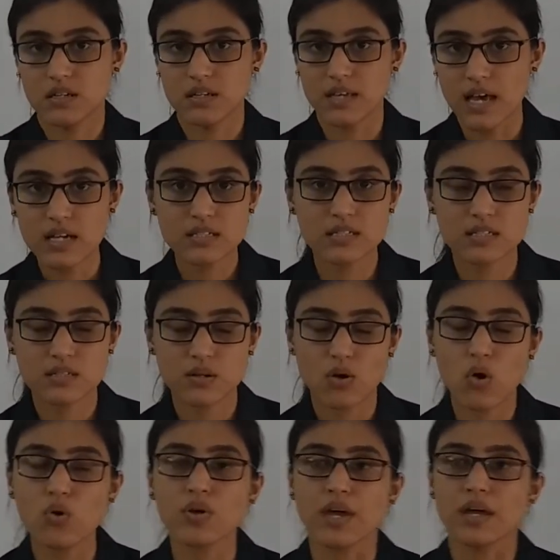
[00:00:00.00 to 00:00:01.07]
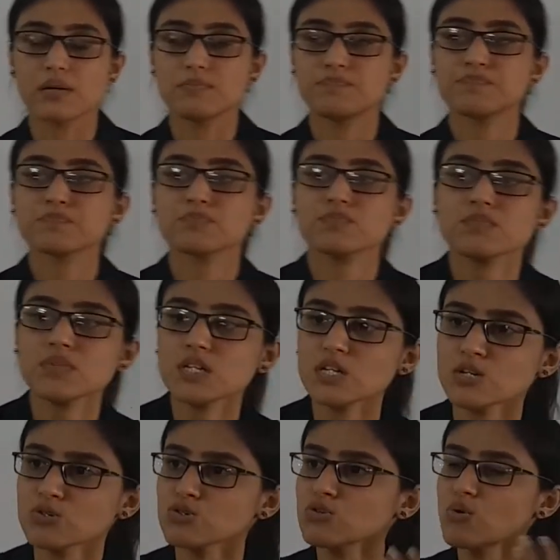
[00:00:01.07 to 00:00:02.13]
Yes, okay.
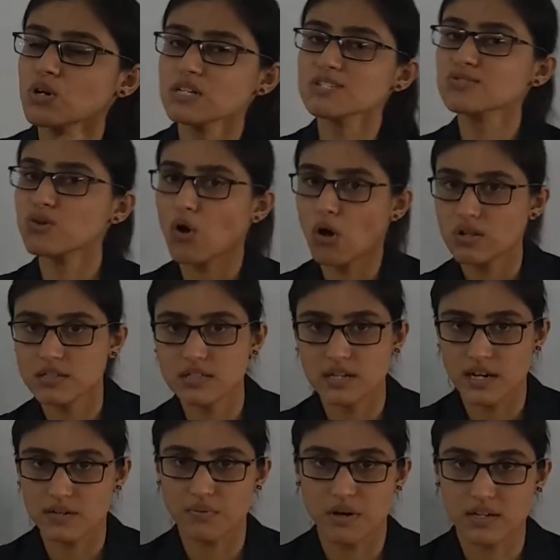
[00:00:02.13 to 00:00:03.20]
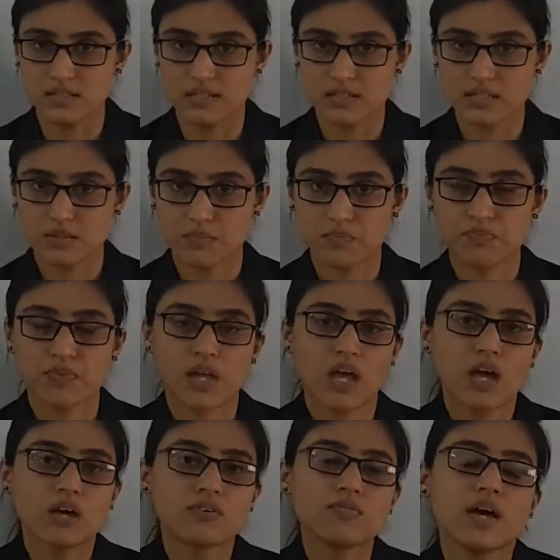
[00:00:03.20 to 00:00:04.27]
So what is calls in advance?
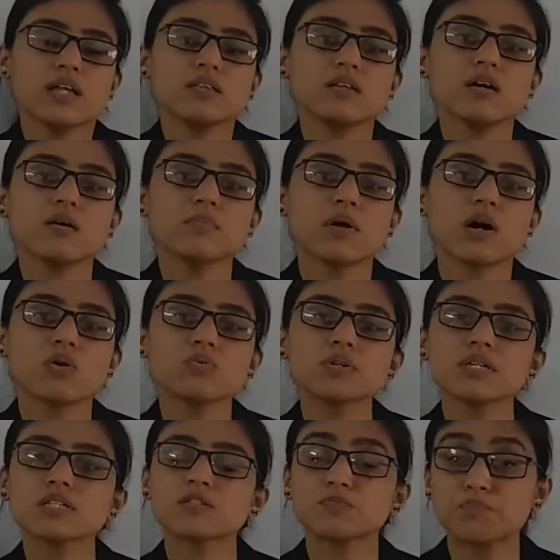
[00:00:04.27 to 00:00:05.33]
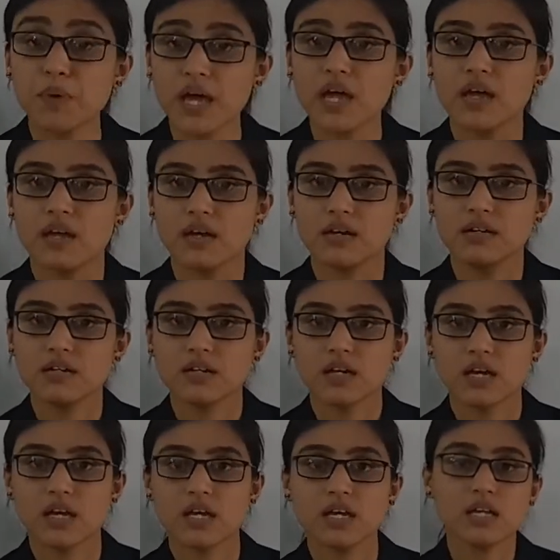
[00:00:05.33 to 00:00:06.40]
When the amount is paid
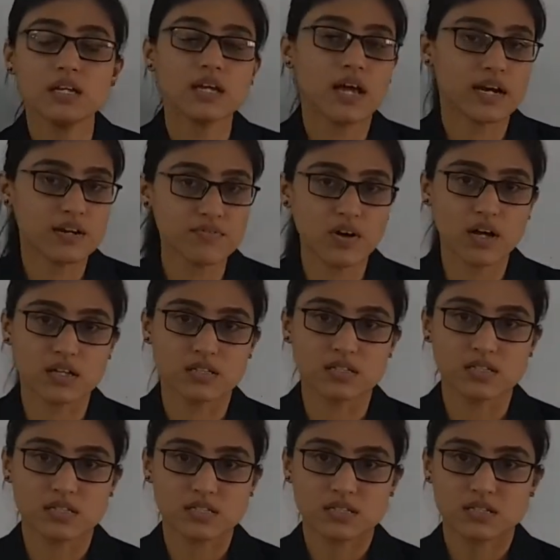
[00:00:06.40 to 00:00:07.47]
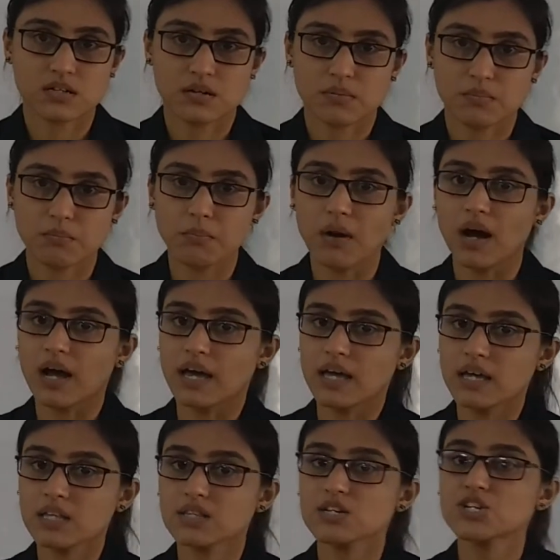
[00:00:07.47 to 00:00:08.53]
in advance
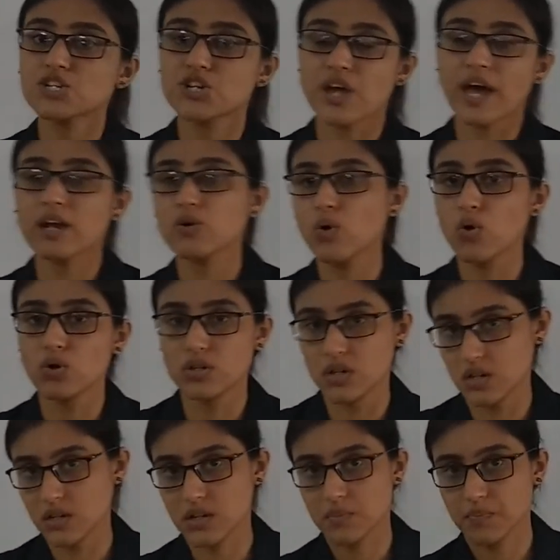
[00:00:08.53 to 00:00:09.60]
by the shareholder.